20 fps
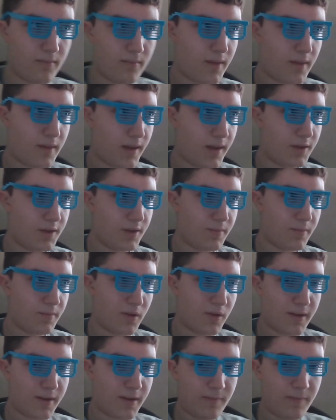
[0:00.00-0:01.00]

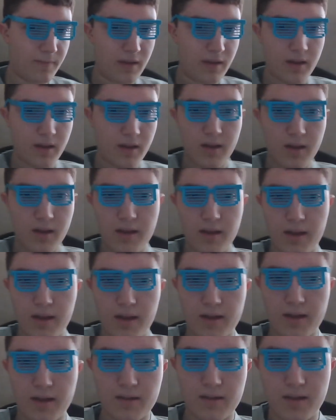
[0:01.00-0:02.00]
H-Boy.
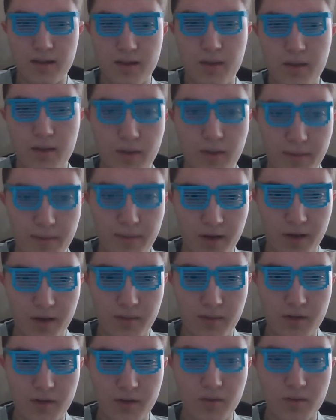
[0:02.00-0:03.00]
And today what am I going to be
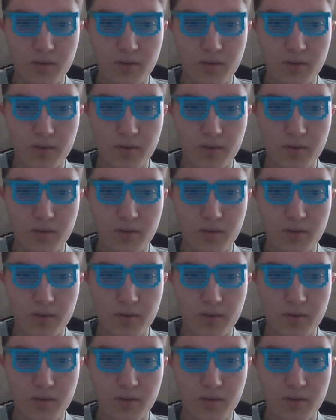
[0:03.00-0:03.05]
doing?